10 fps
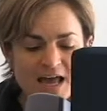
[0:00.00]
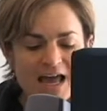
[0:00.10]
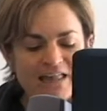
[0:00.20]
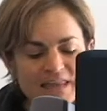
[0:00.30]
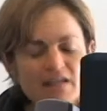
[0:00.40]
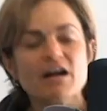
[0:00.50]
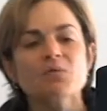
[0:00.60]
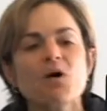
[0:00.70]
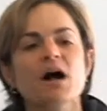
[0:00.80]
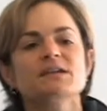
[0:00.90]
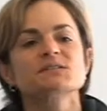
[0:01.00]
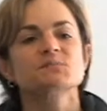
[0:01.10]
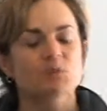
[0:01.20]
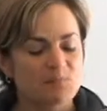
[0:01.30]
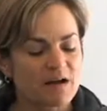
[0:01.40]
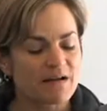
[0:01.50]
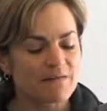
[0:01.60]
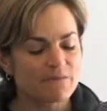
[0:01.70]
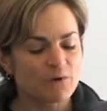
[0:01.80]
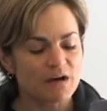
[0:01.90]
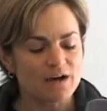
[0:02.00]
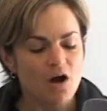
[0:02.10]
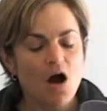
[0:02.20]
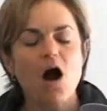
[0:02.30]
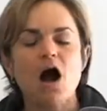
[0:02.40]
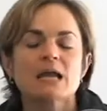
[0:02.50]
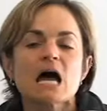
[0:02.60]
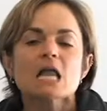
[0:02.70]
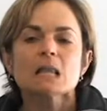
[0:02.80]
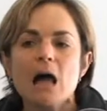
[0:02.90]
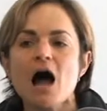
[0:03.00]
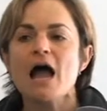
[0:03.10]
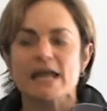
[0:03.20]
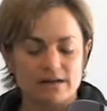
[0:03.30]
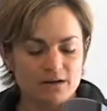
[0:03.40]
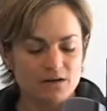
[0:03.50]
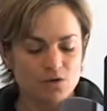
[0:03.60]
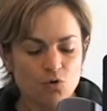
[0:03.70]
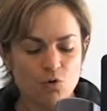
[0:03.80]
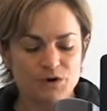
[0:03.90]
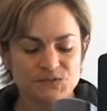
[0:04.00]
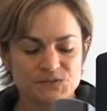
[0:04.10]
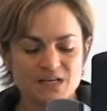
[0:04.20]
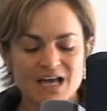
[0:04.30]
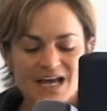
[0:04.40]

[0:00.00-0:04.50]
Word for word: And there I was preparing for an online course